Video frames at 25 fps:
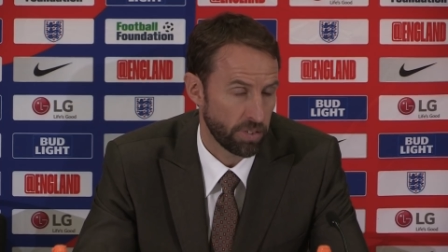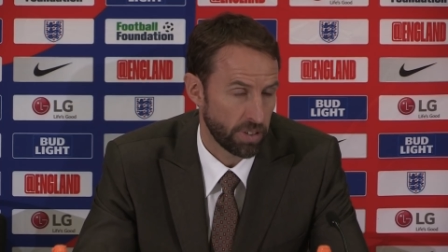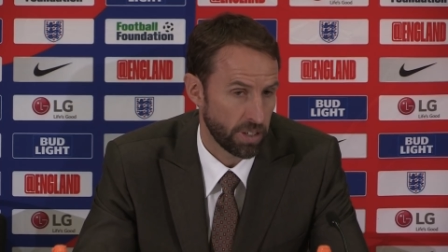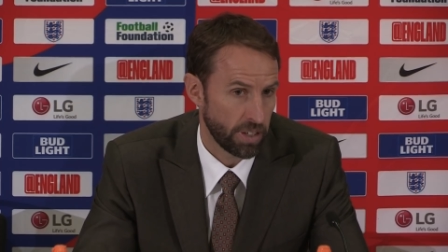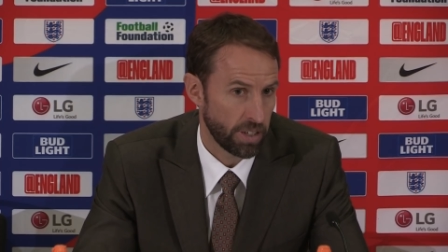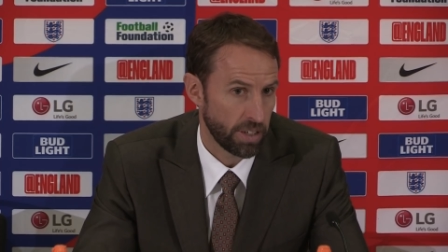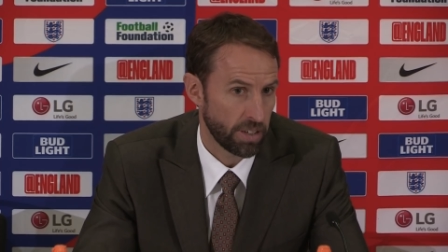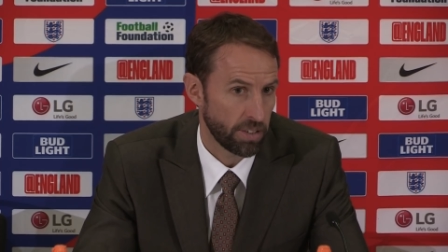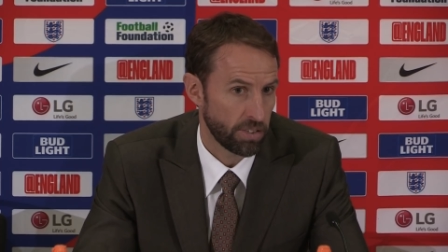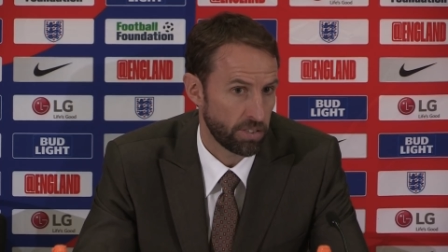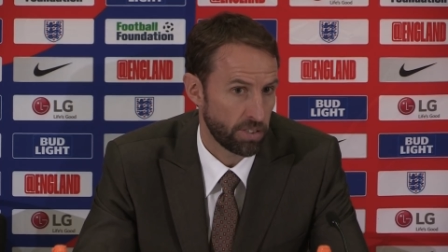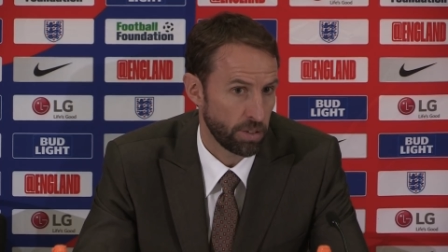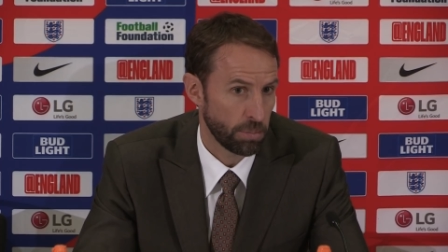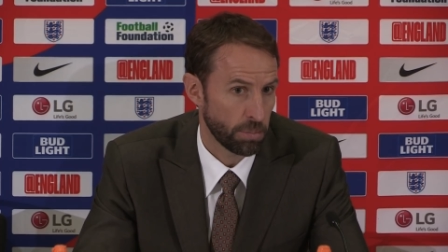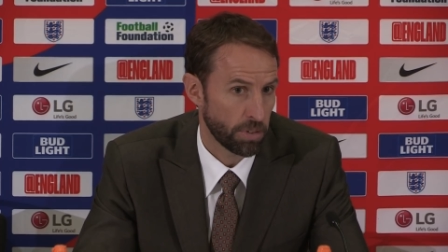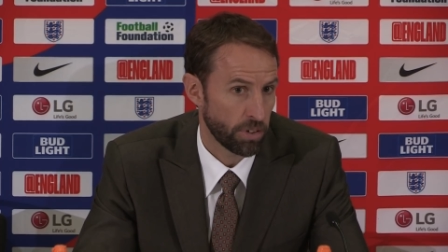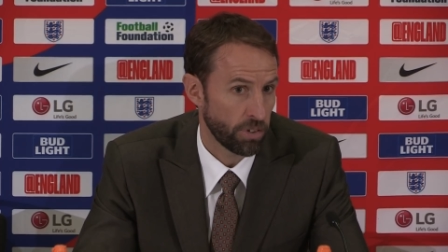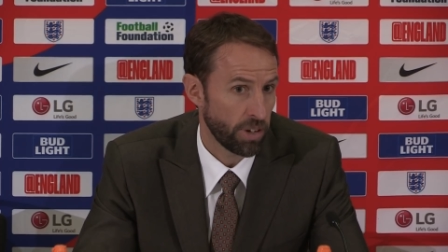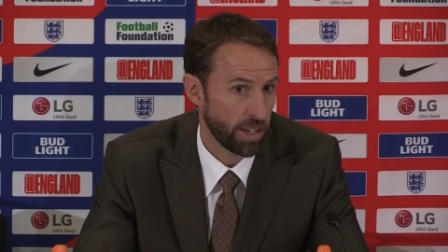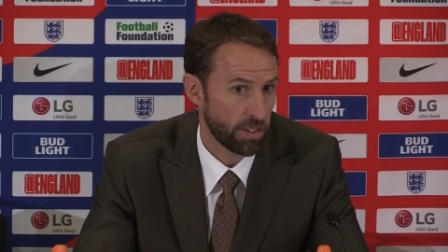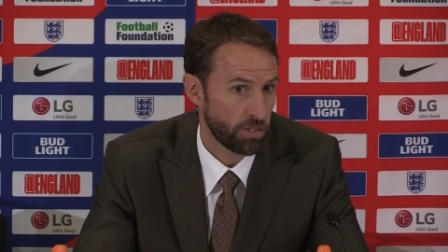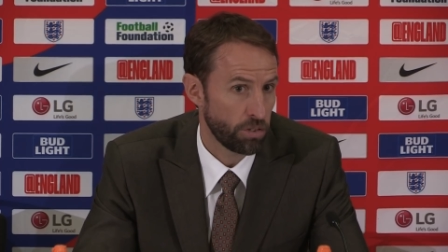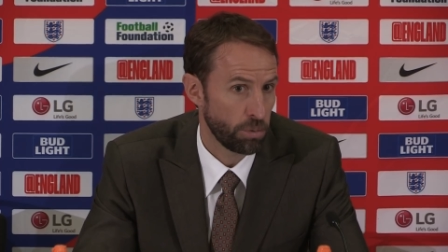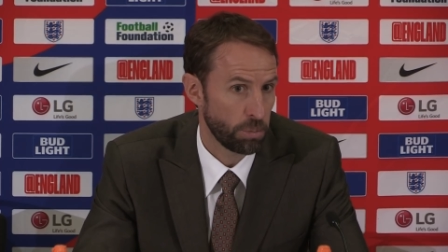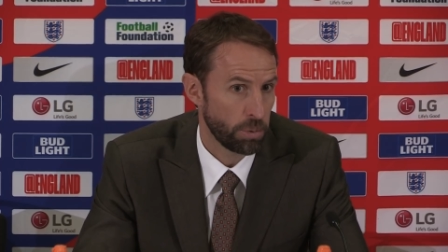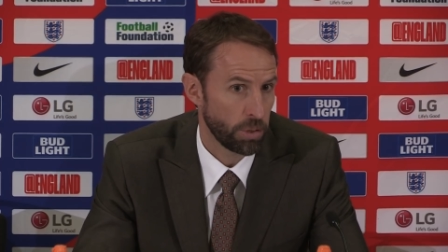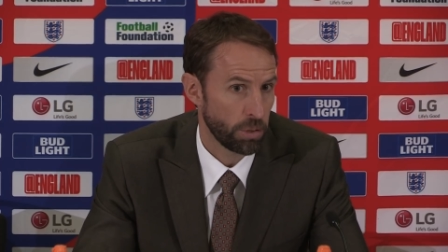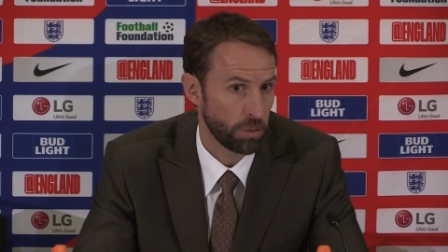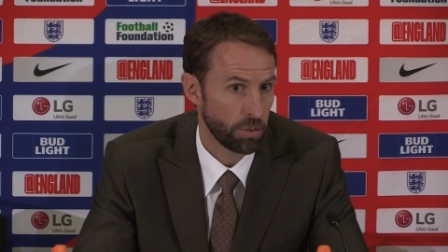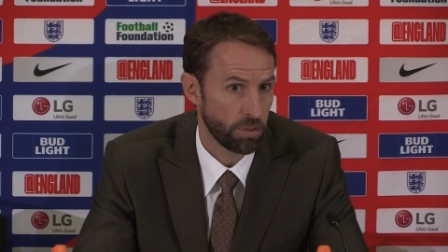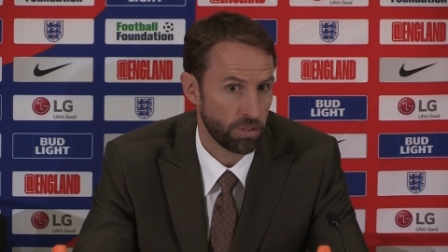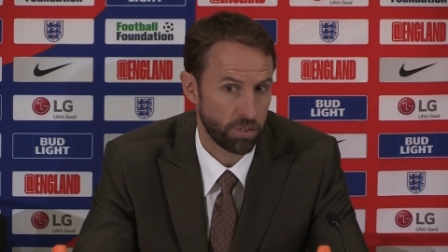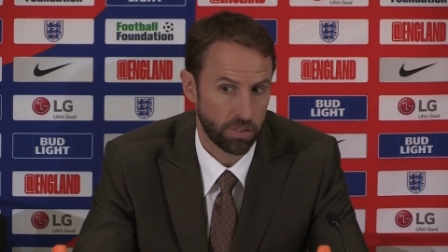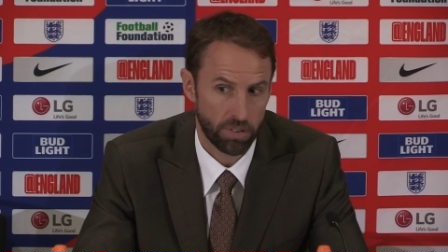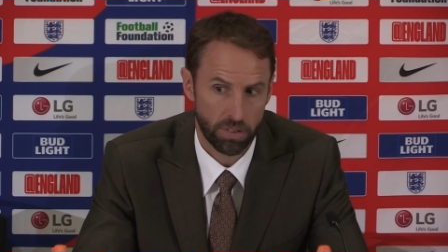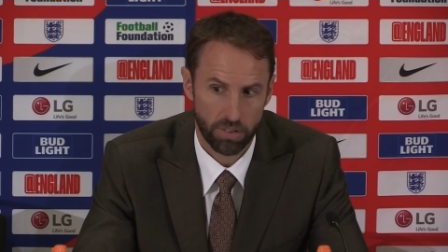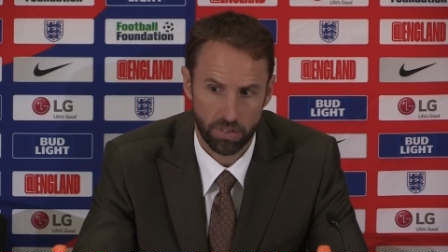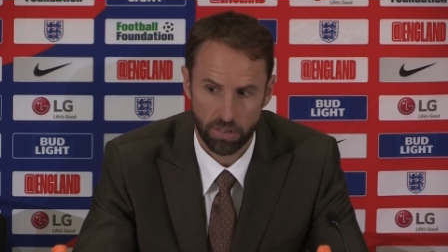uh, similar
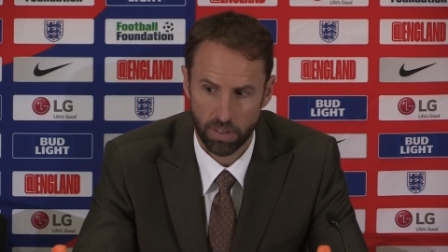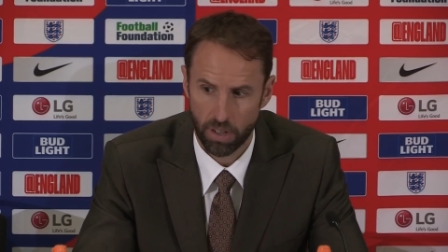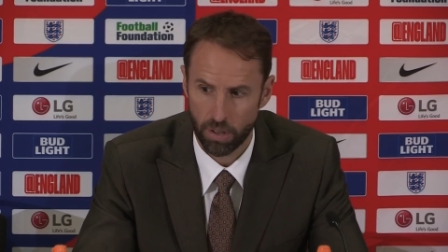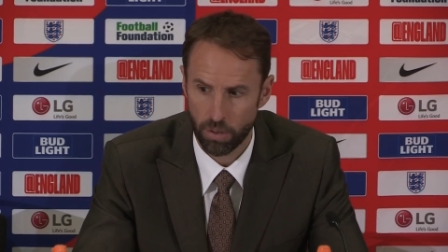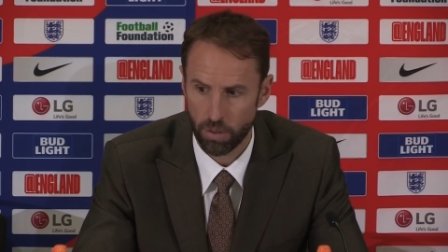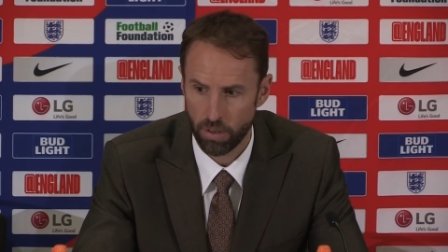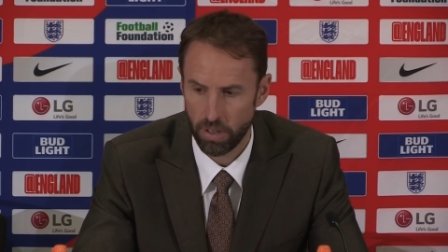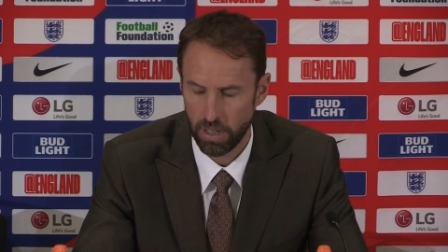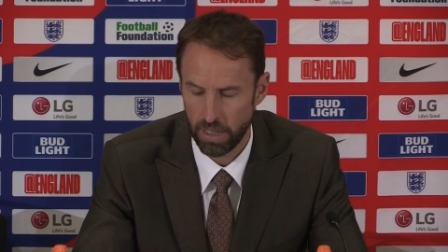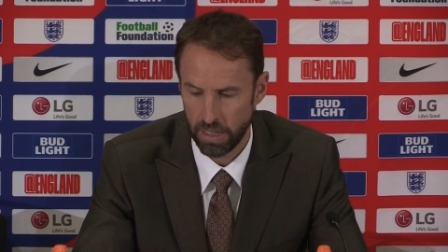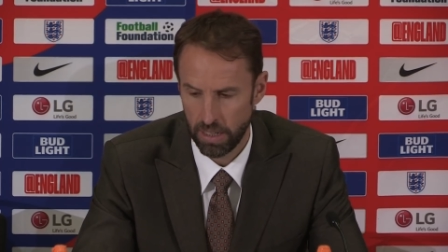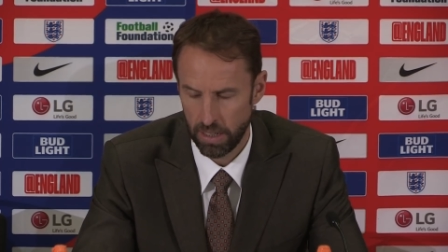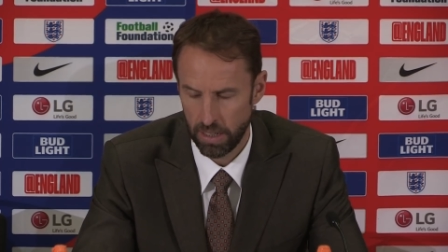attributes. So.